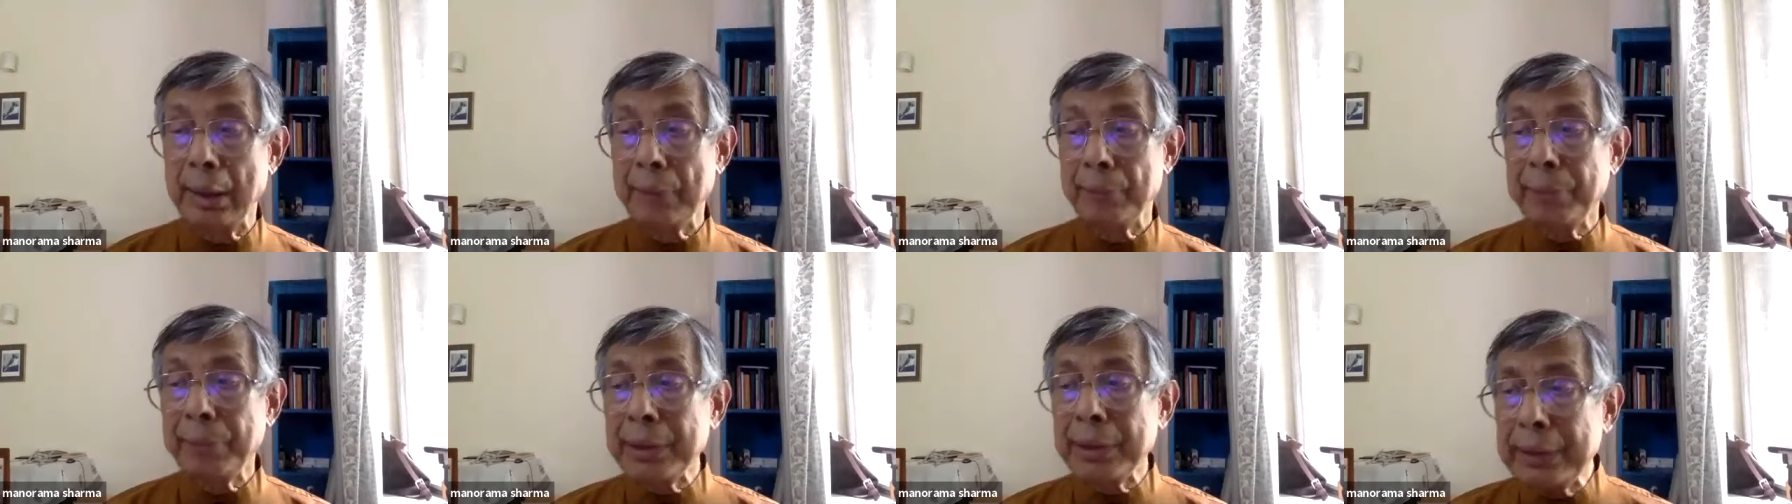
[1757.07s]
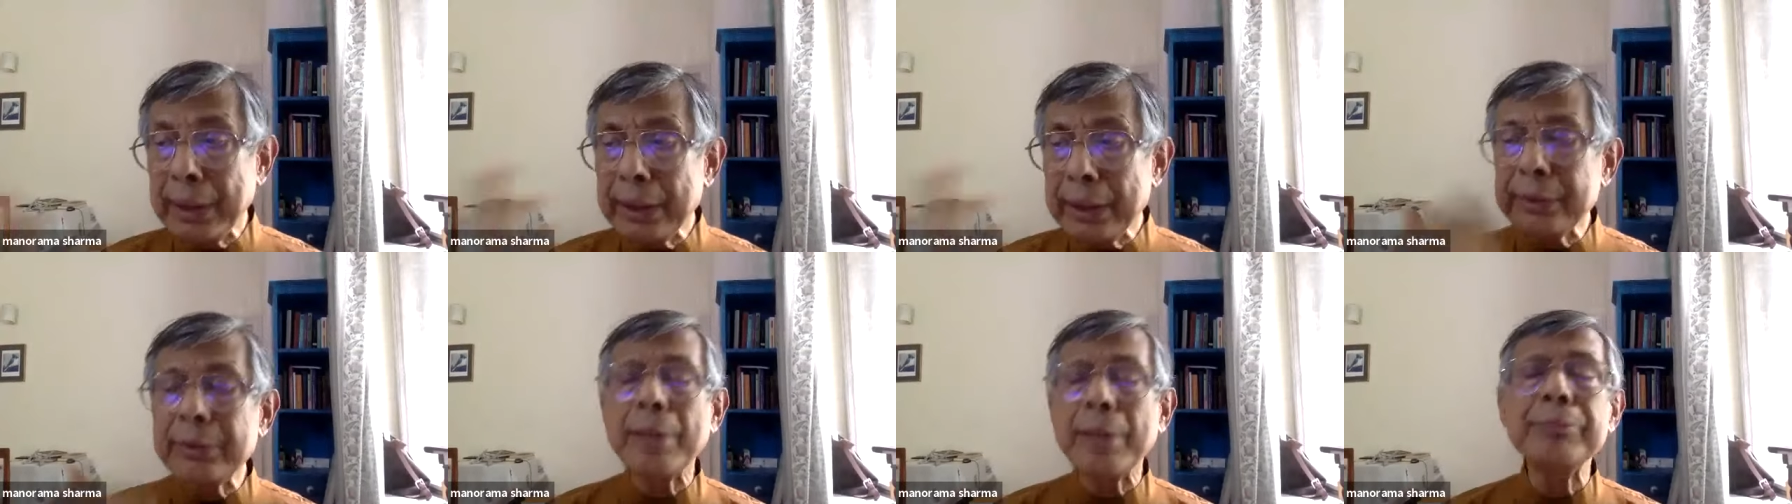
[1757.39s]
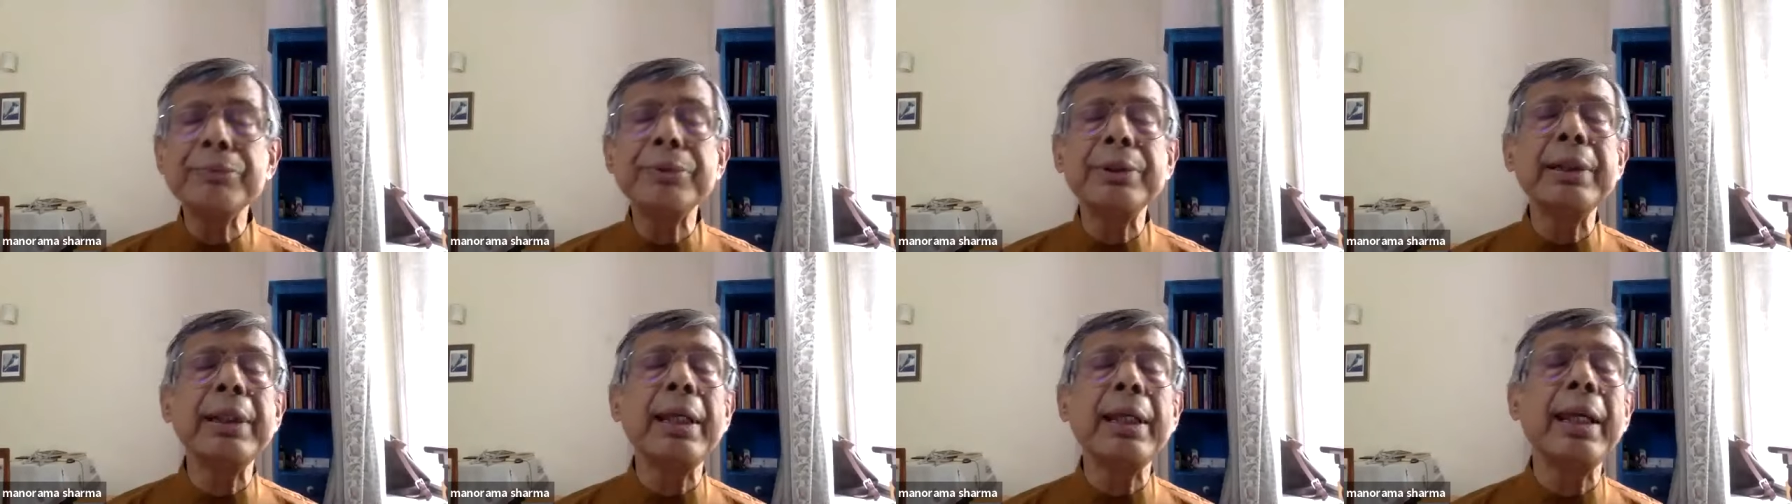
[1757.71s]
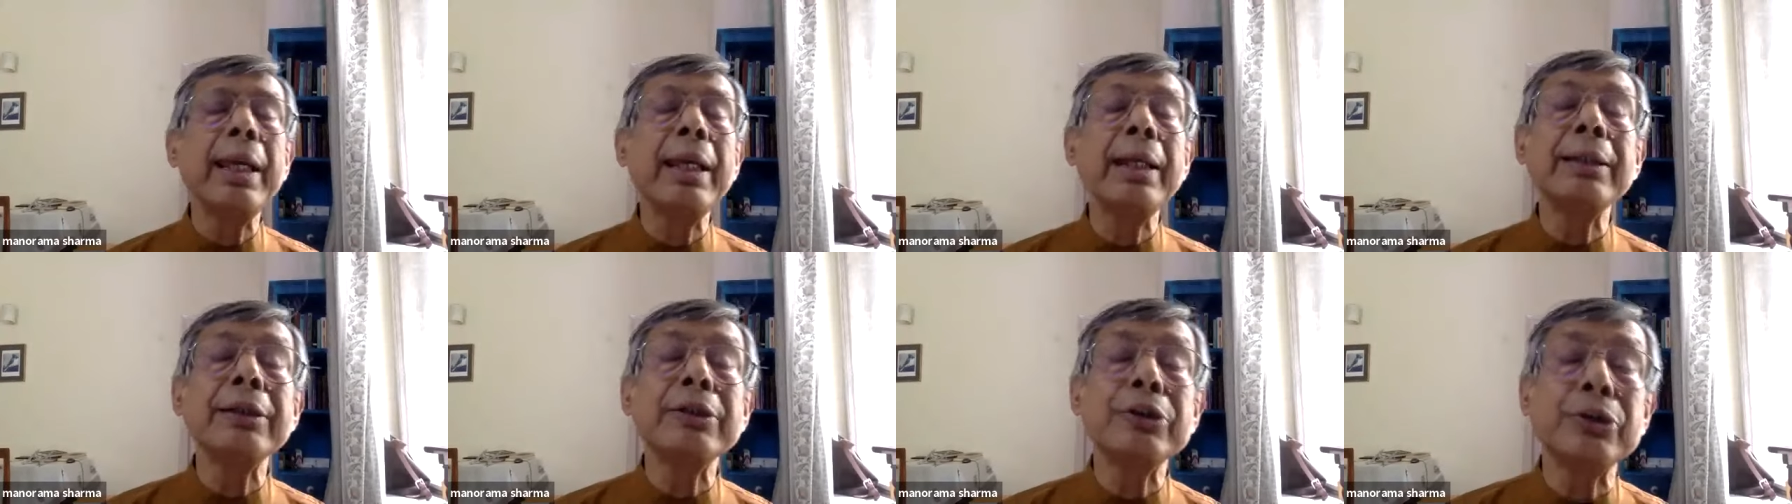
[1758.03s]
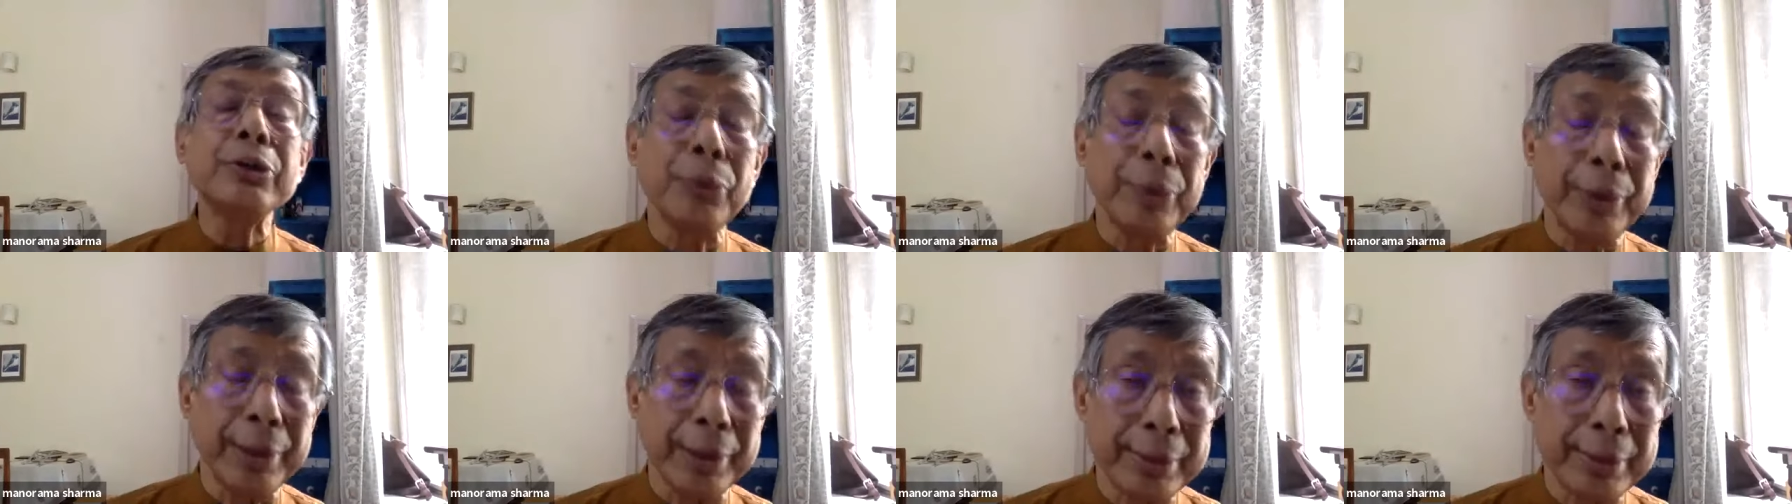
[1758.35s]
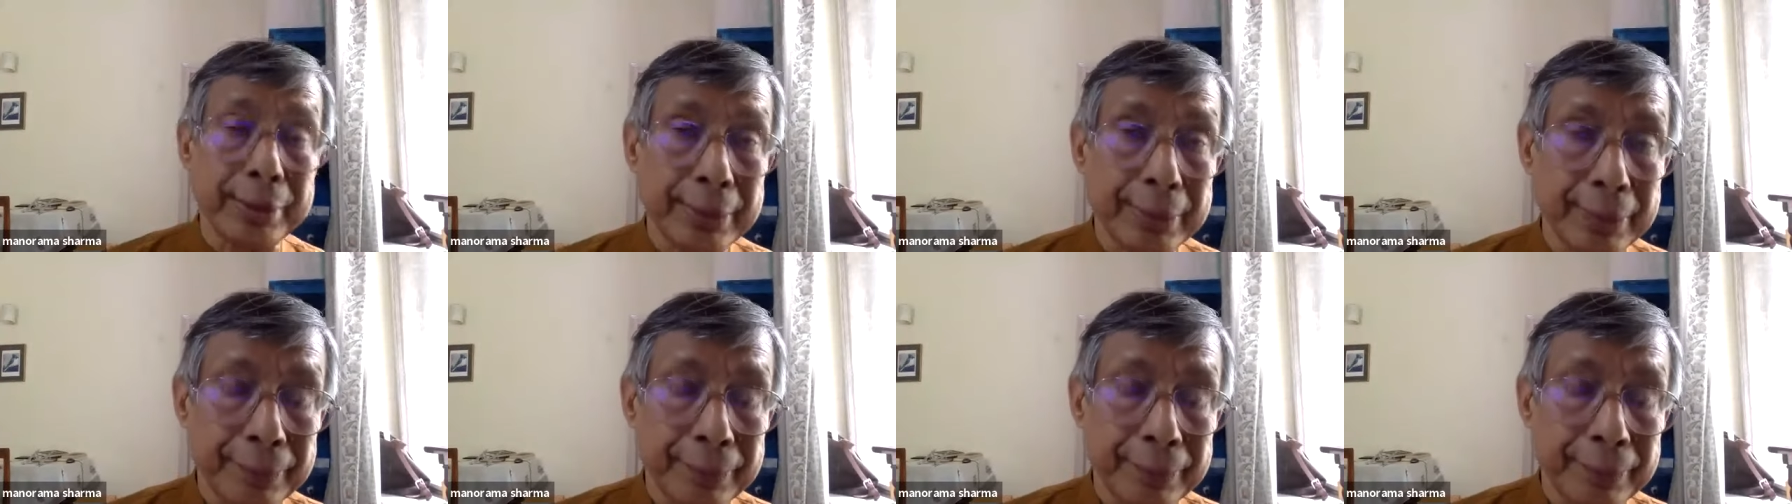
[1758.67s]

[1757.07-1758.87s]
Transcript: But there is something else to it.